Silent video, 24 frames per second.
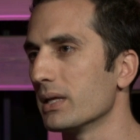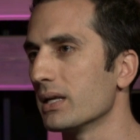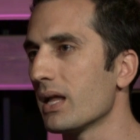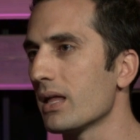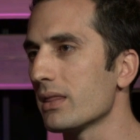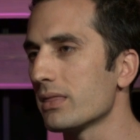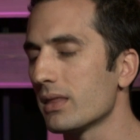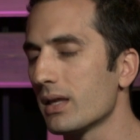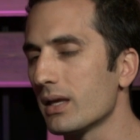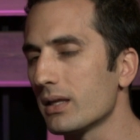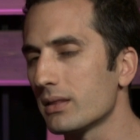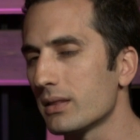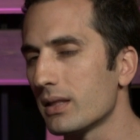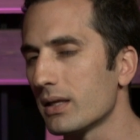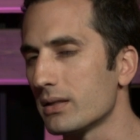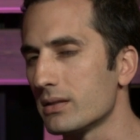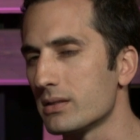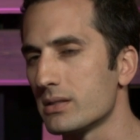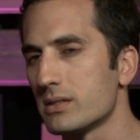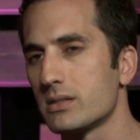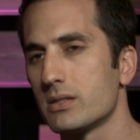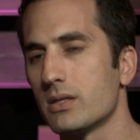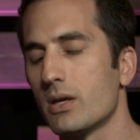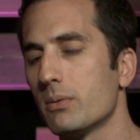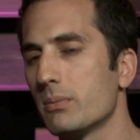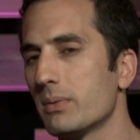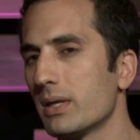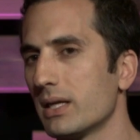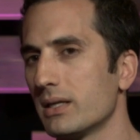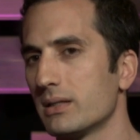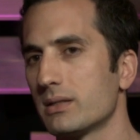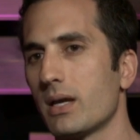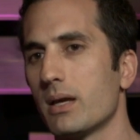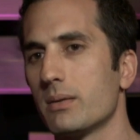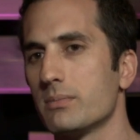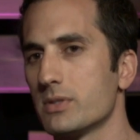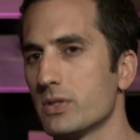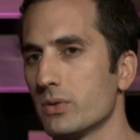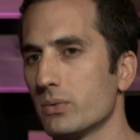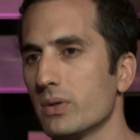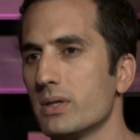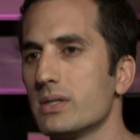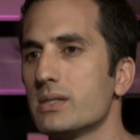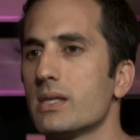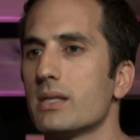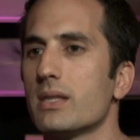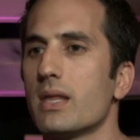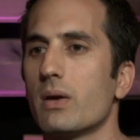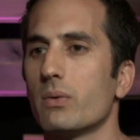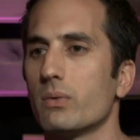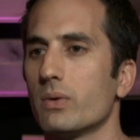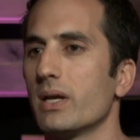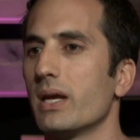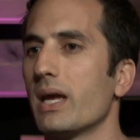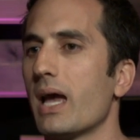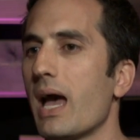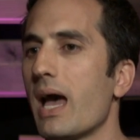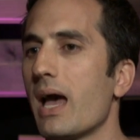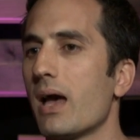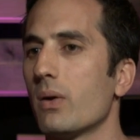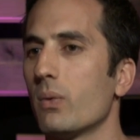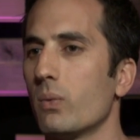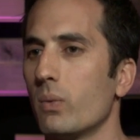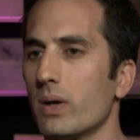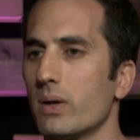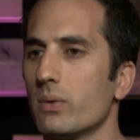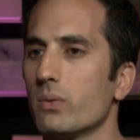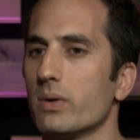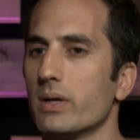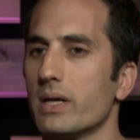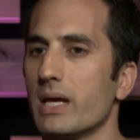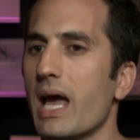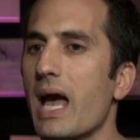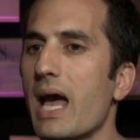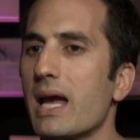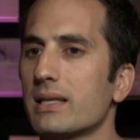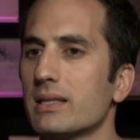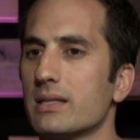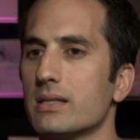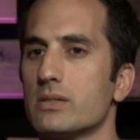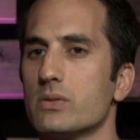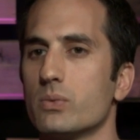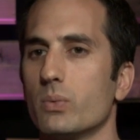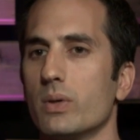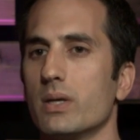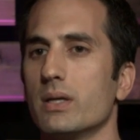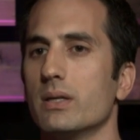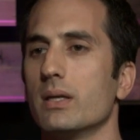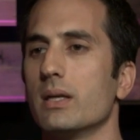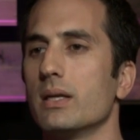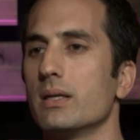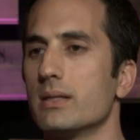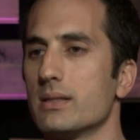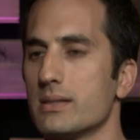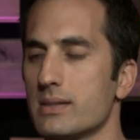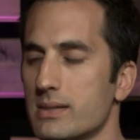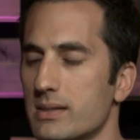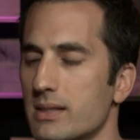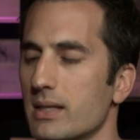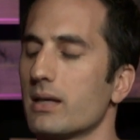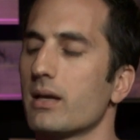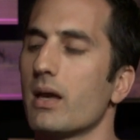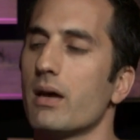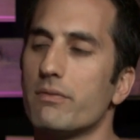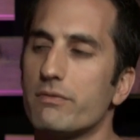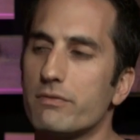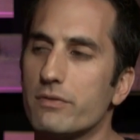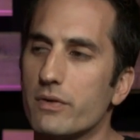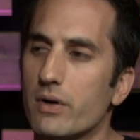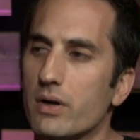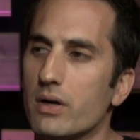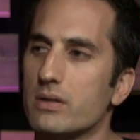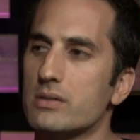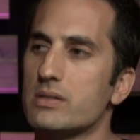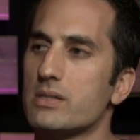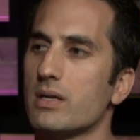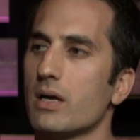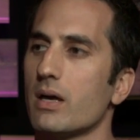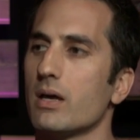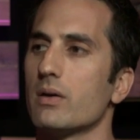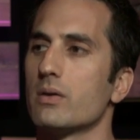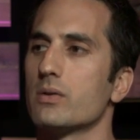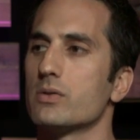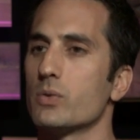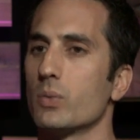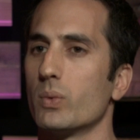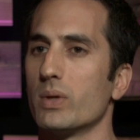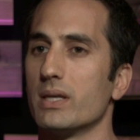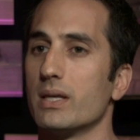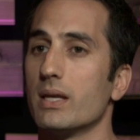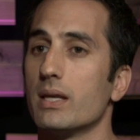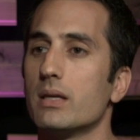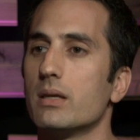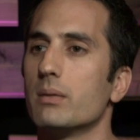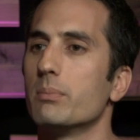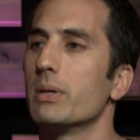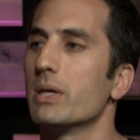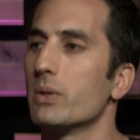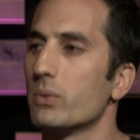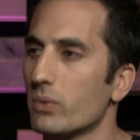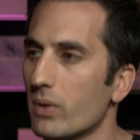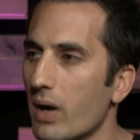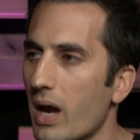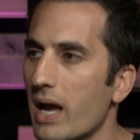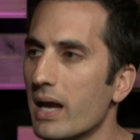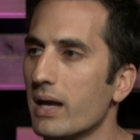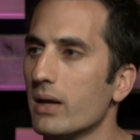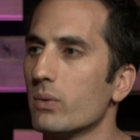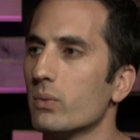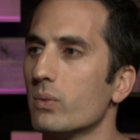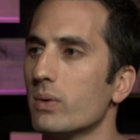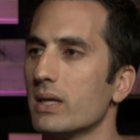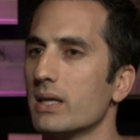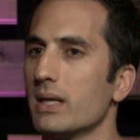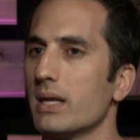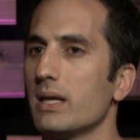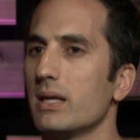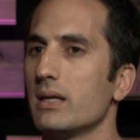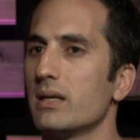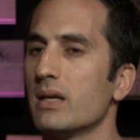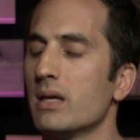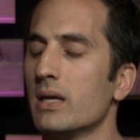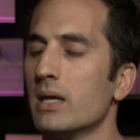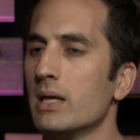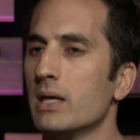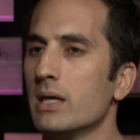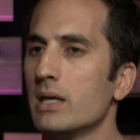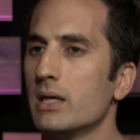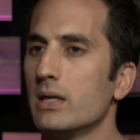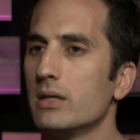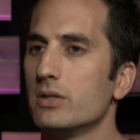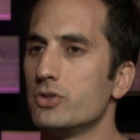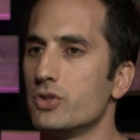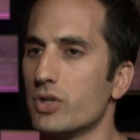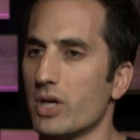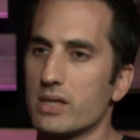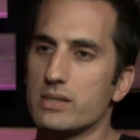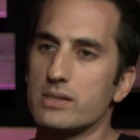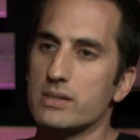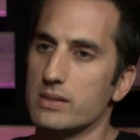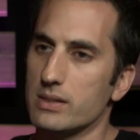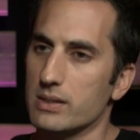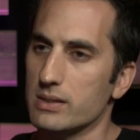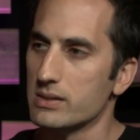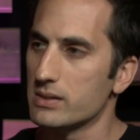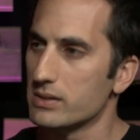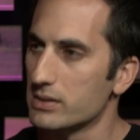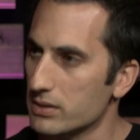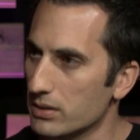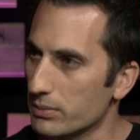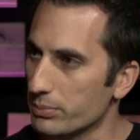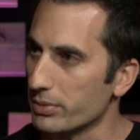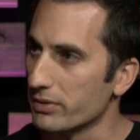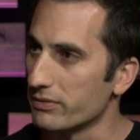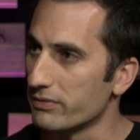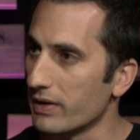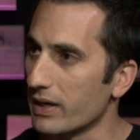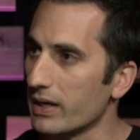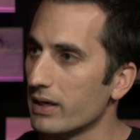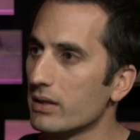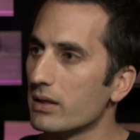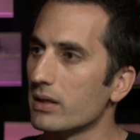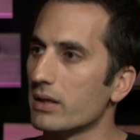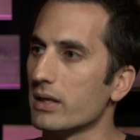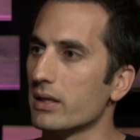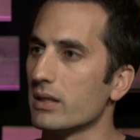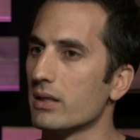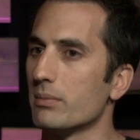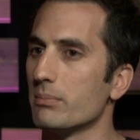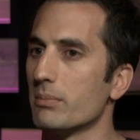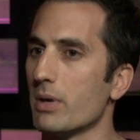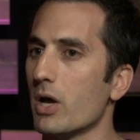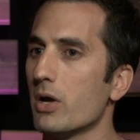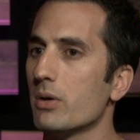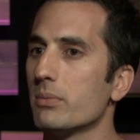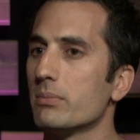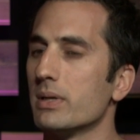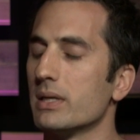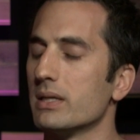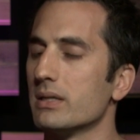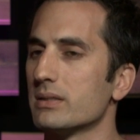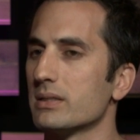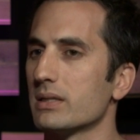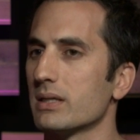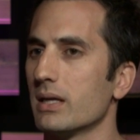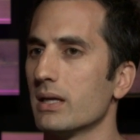And I think that so many times the reason that rea we react is we need to stick up for ourselves, we need to be right, we need justice to prevail in the moment.